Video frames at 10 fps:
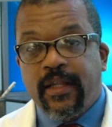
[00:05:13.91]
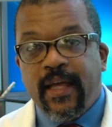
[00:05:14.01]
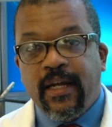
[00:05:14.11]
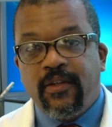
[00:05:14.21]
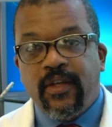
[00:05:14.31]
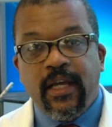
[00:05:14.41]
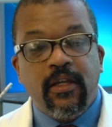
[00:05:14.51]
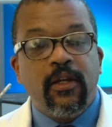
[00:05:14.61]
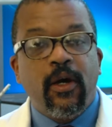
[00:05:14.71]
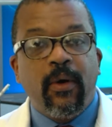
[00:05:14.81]
at that and say,
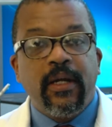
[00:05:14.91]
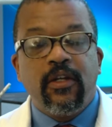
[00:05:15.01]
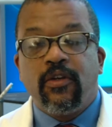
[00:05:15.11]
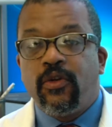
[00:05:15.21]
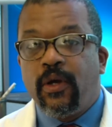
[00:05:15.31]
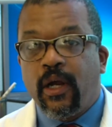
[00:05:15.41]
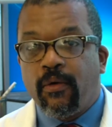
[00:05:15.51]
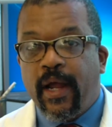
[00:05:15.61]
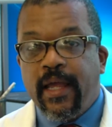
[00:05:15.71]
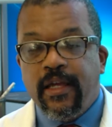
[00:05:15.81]
you know what, you're doing
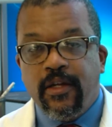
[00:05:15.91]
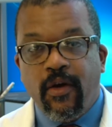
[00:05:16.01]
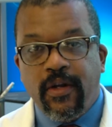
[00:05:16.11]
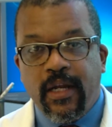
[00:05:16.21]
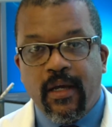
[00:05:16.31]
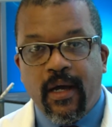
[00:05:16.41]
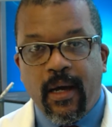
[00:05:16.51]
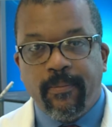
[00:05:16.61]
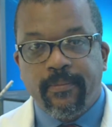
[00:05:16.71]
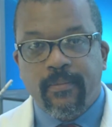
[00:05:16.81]
great, you don't need to come.